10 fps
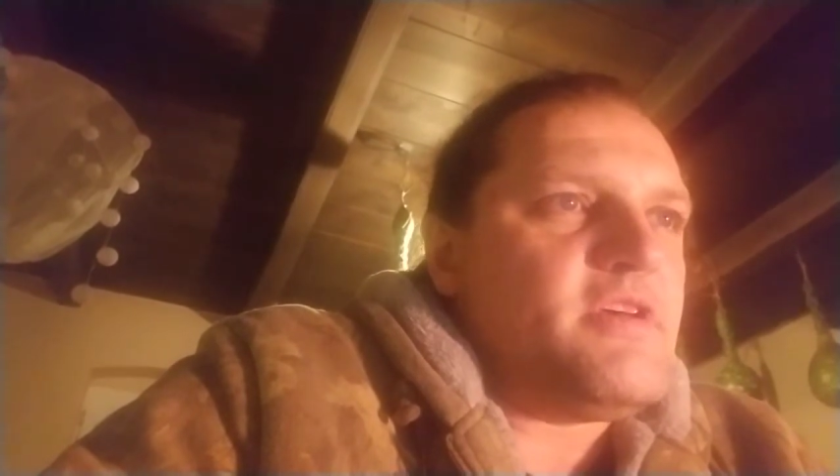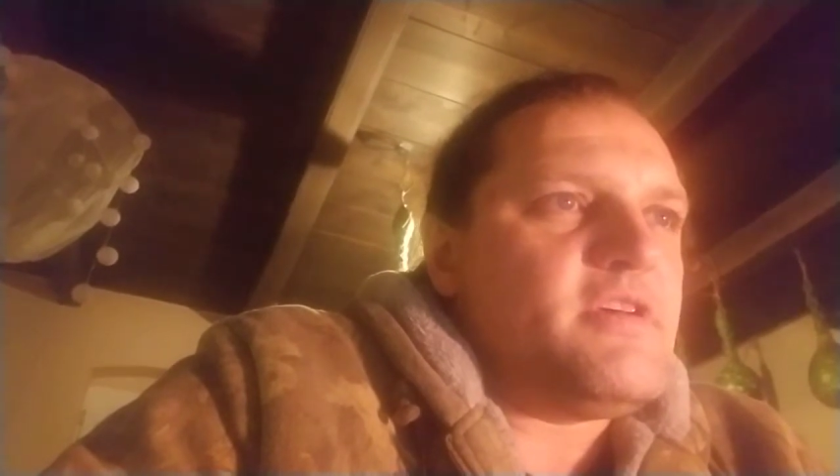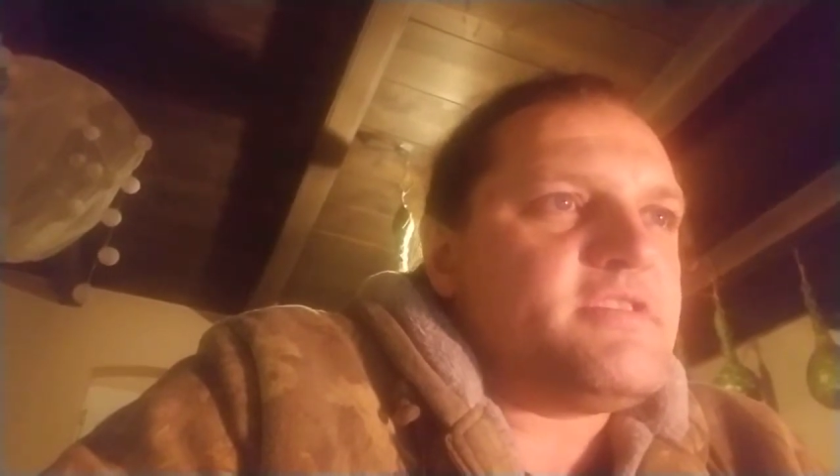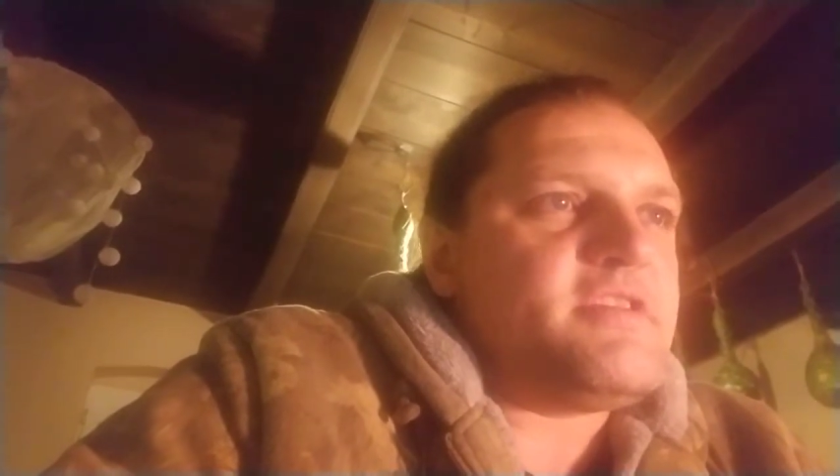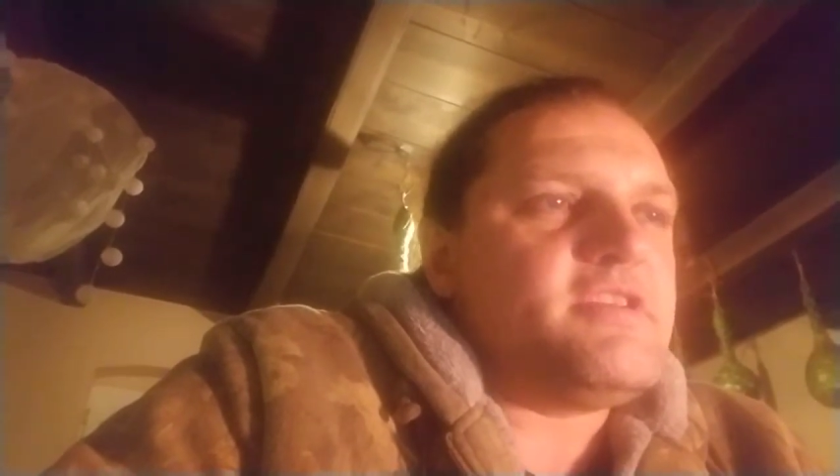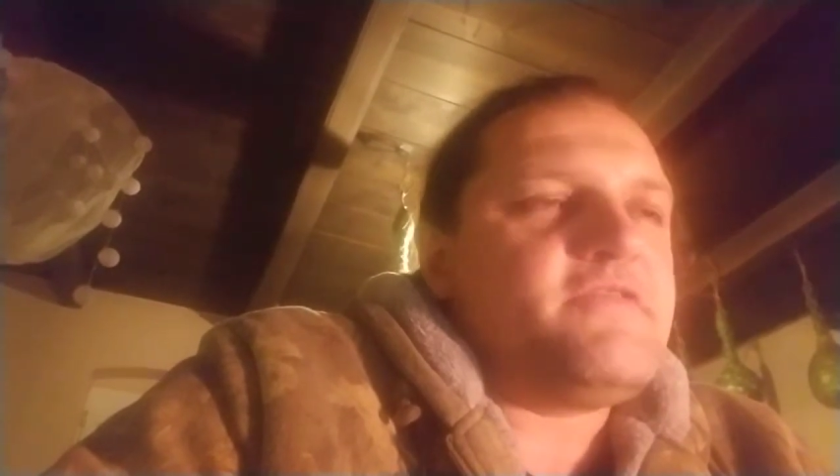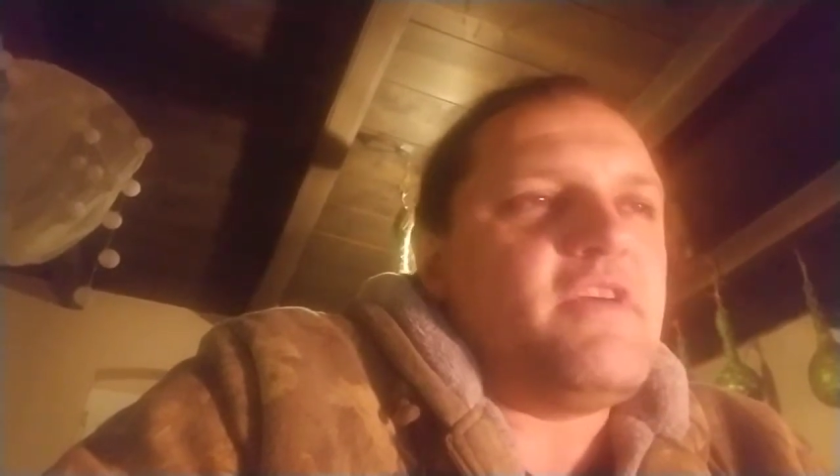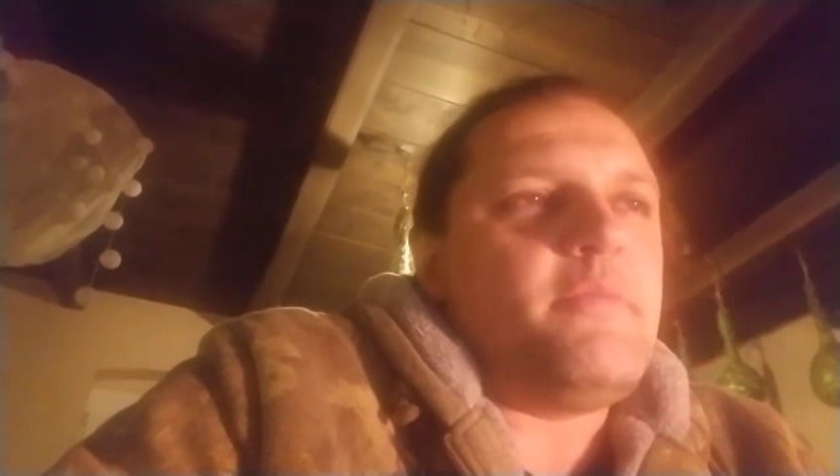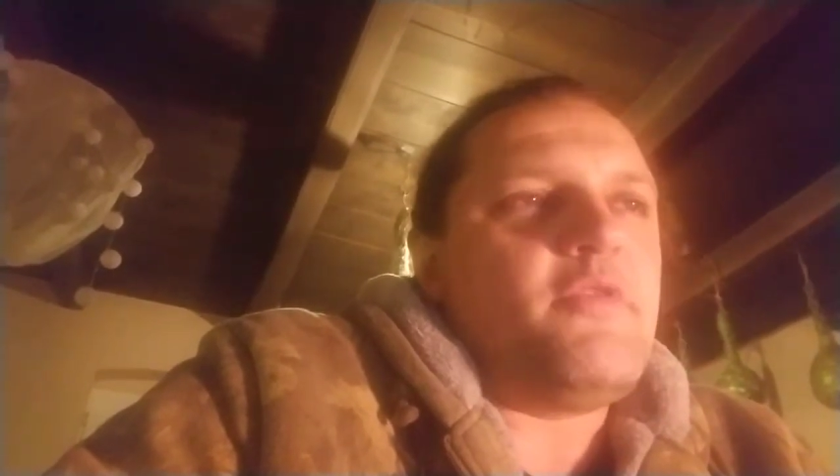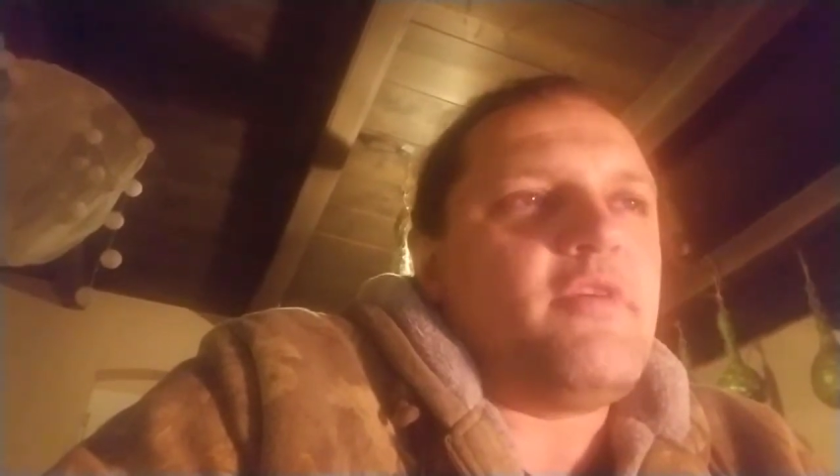since
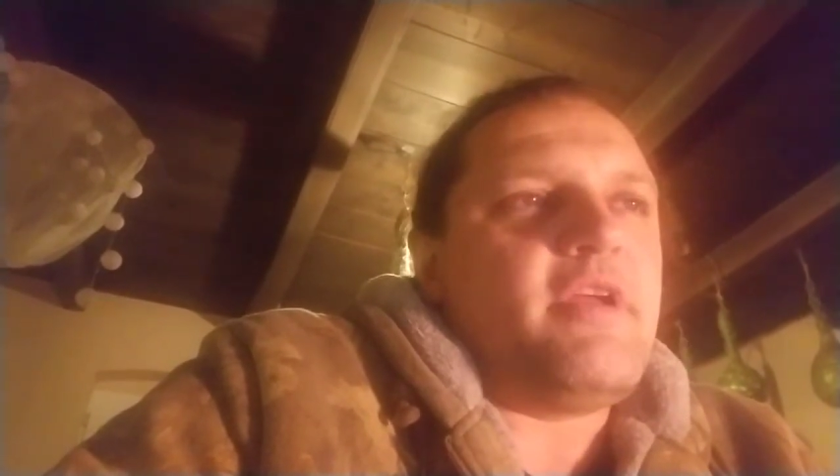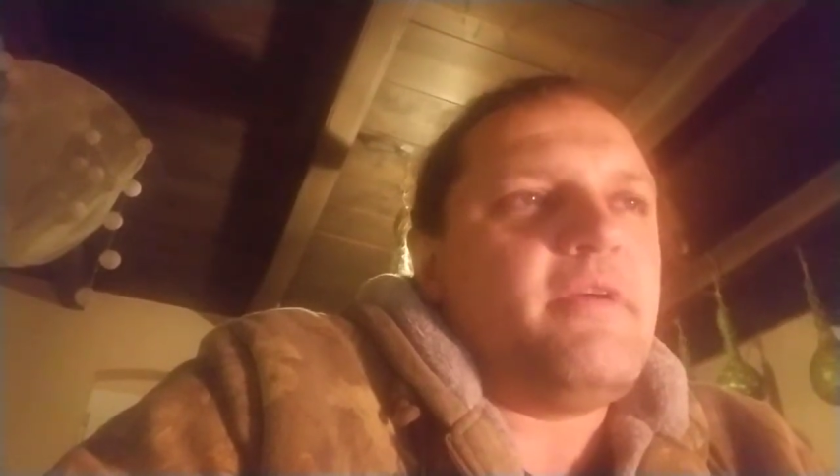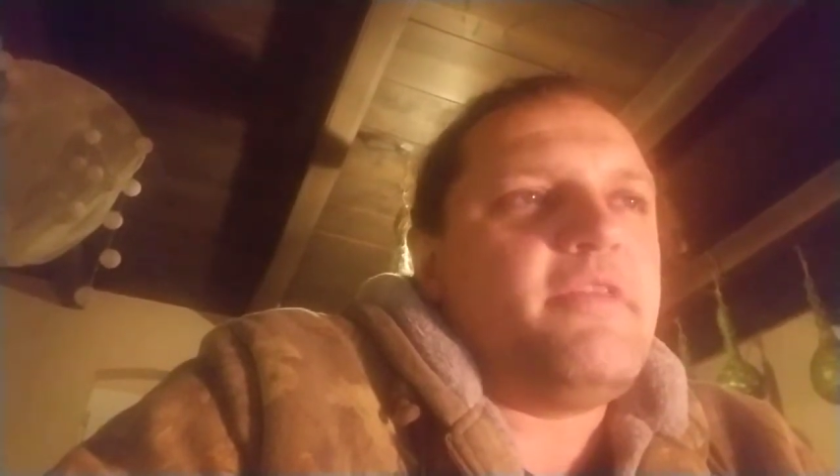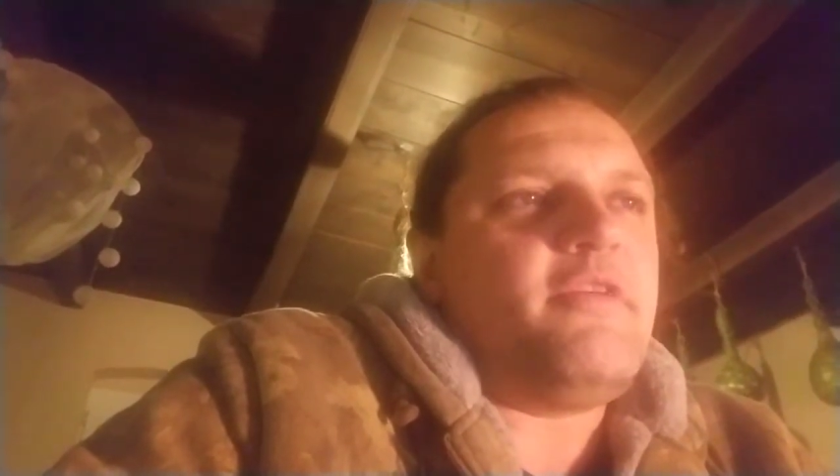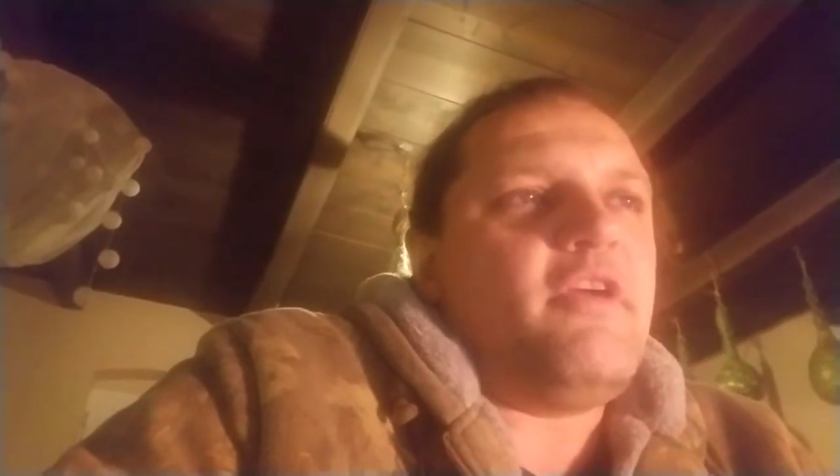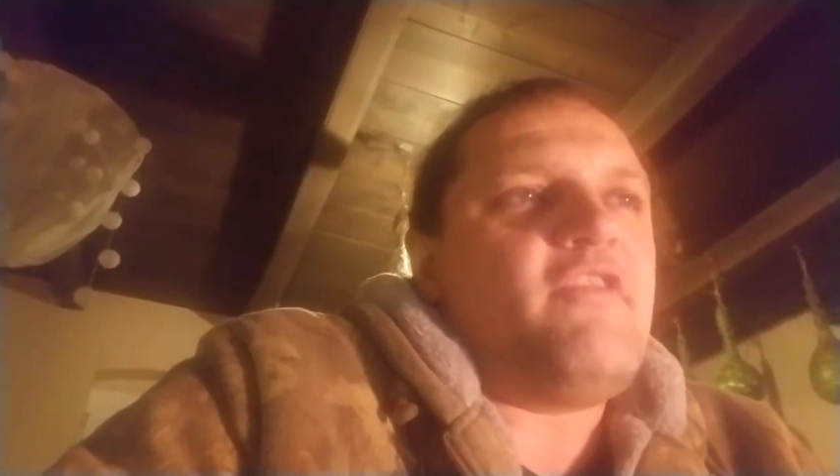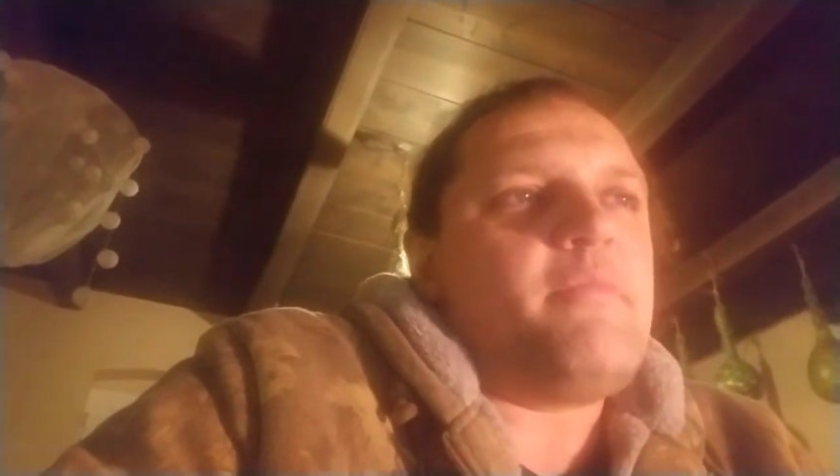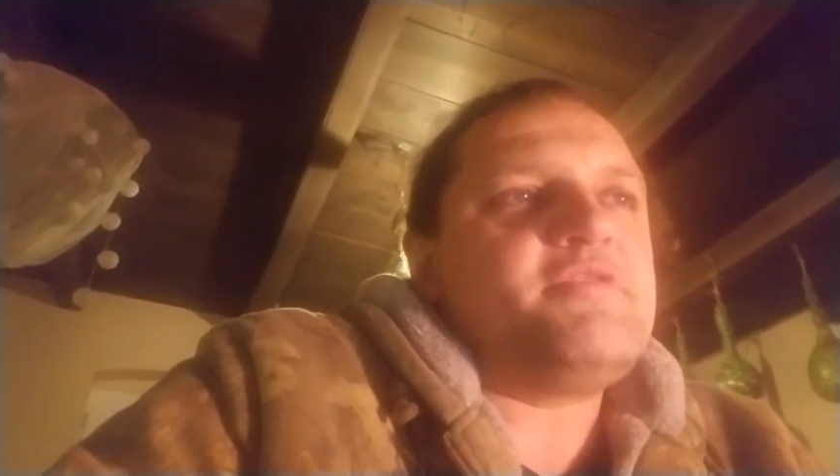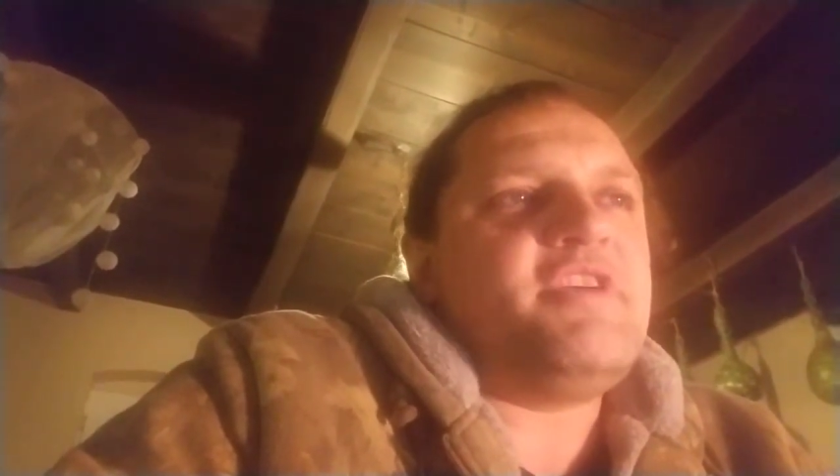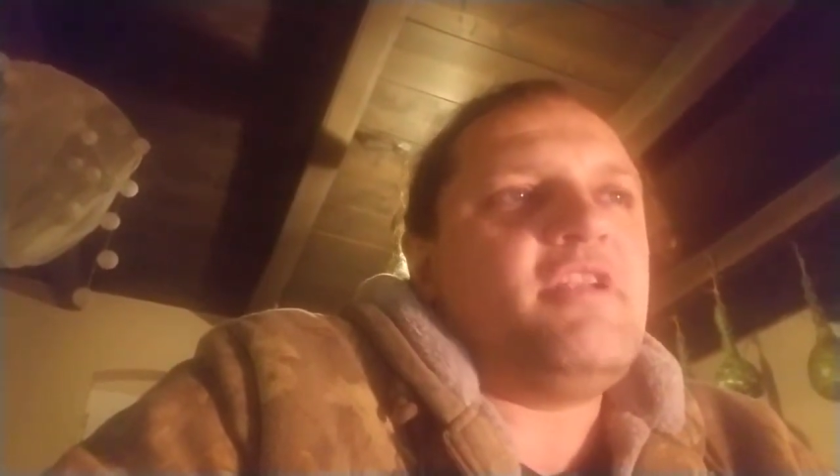February.
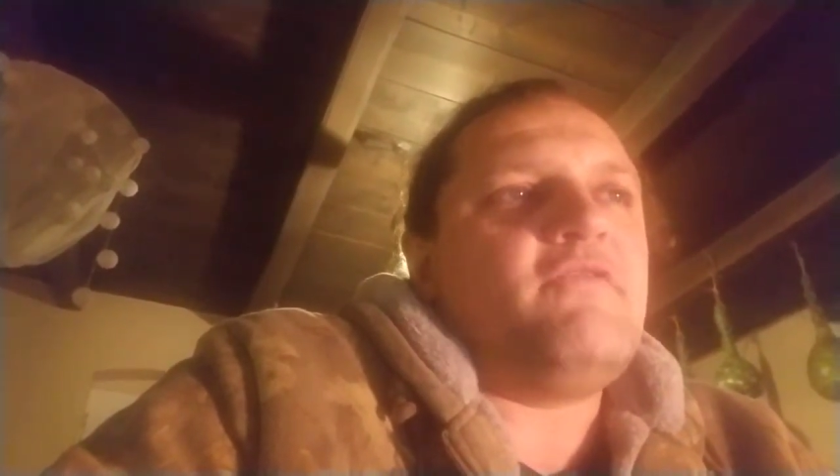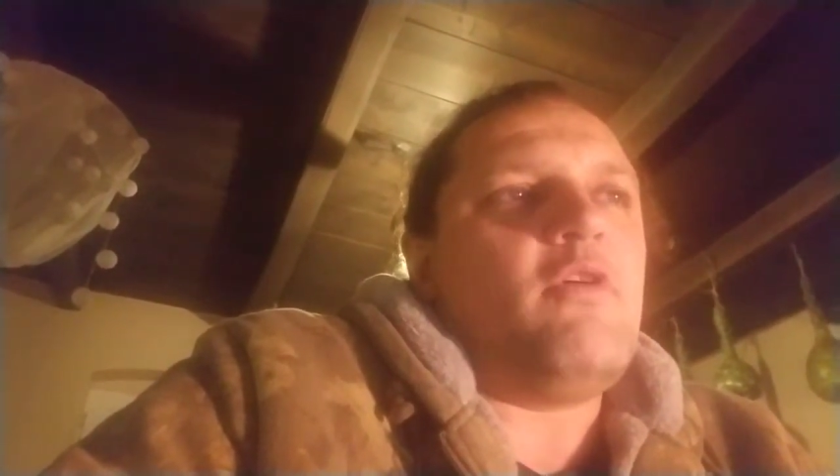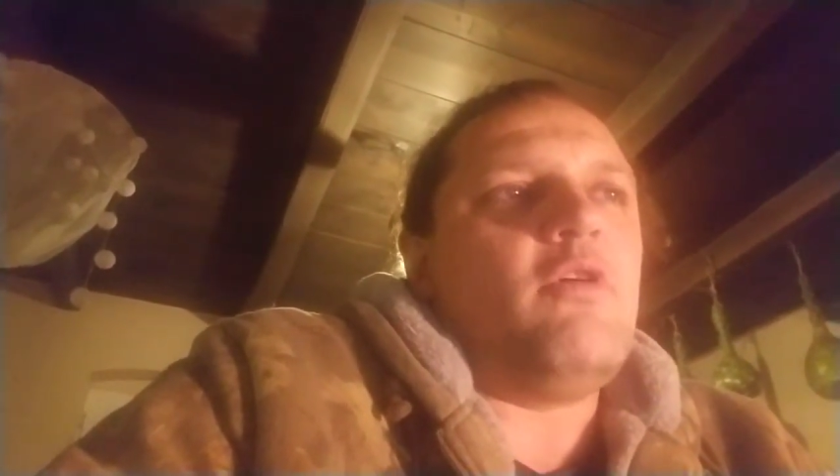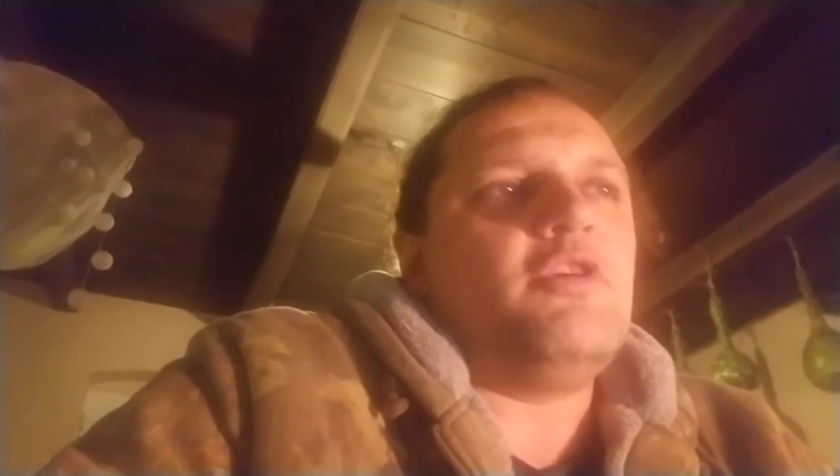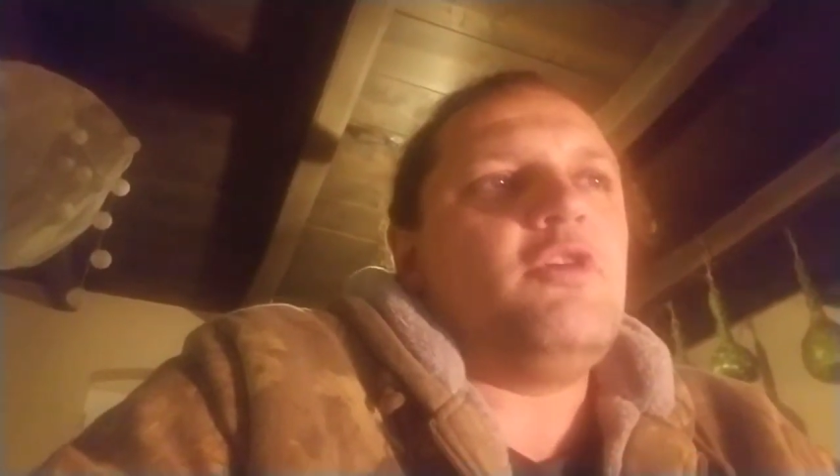35% of all